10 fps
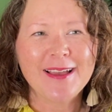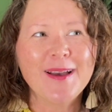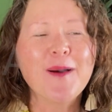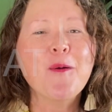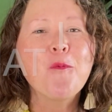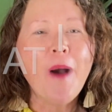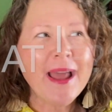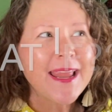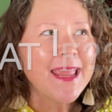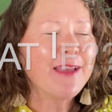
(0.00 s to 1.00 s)

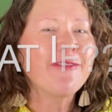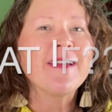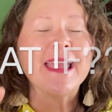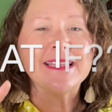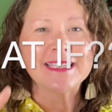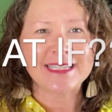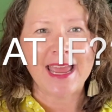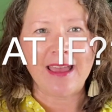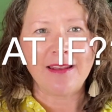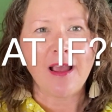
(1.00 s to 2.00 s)
What if
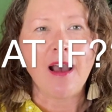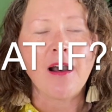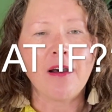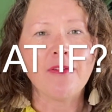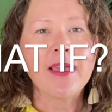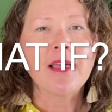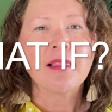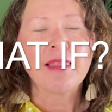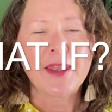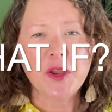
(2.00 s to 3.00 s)
instead of
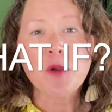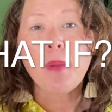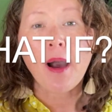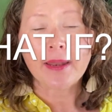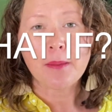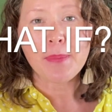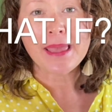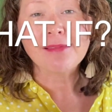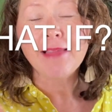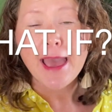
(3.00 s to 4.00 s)
letting your body
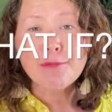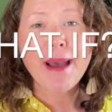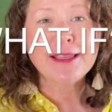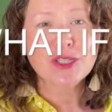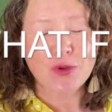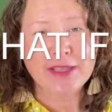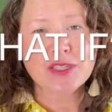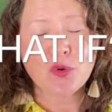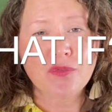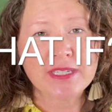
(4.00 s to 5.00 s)
be led by stress
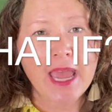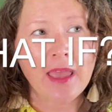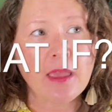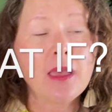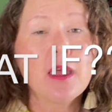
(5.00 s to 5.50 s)
through the day,